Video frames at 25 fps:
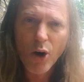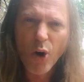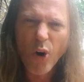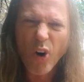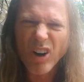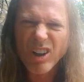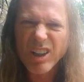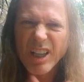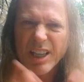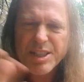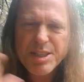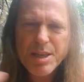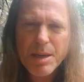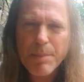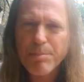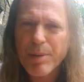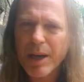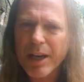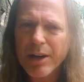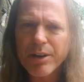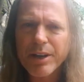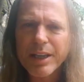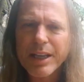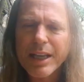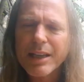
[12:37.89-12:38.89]
Or let's,
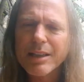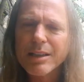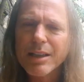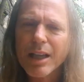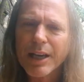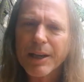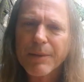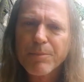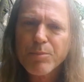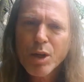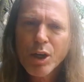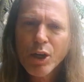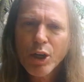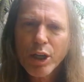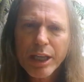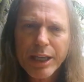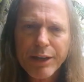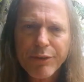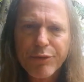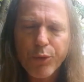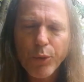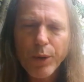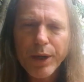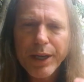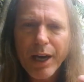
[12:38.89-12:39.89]
better yet, like,
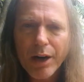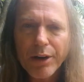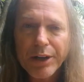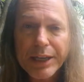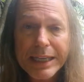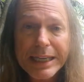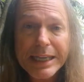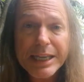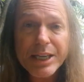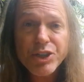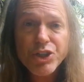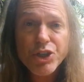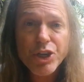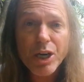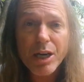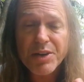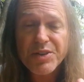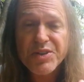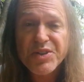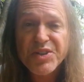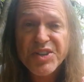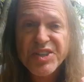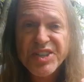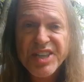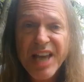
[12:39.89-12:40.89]
if we are each
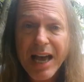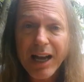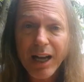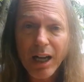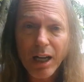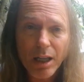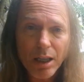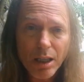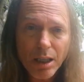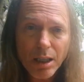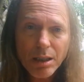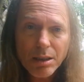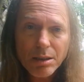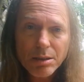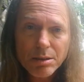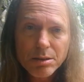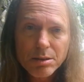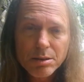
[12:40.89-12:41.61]
a cell